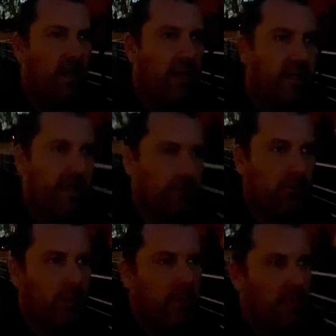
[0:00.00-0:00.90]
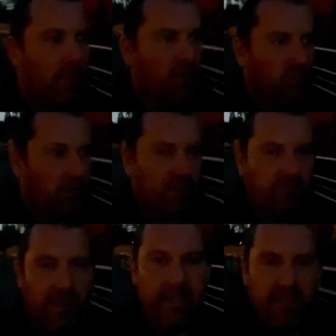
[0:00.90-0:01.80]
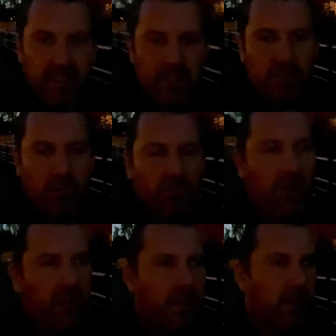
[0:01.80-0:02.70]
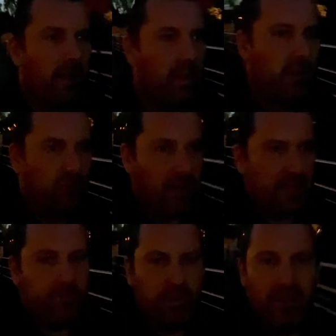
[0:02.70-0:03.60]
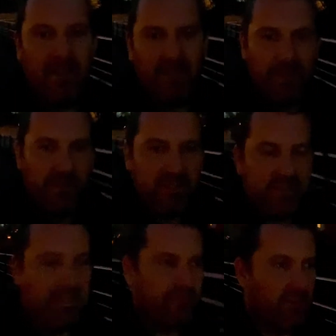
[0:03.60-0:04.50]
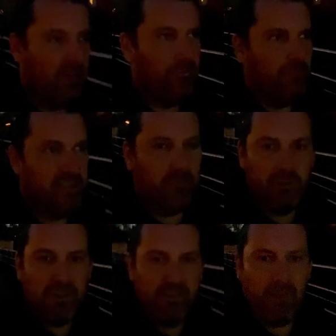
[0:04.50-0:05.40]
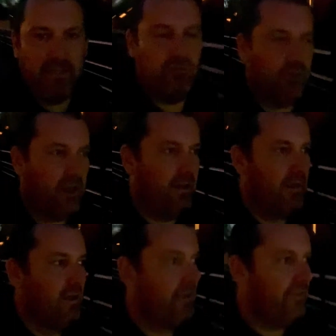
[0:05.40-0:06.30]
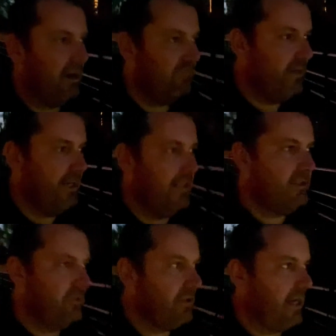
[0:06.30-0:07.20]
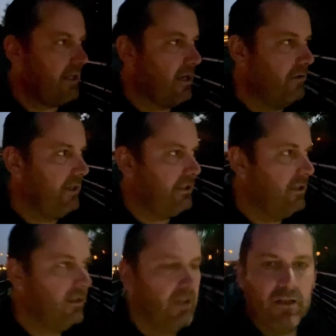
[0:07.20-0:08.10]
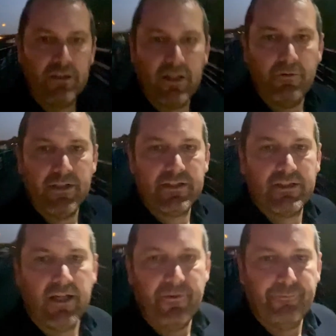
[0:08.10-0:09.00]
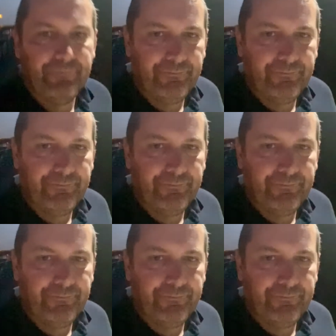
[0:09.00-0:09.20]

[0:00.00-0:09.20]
and how when I really sort of grasp this never miss a Monday mantra, that I really do get going. You know, it's it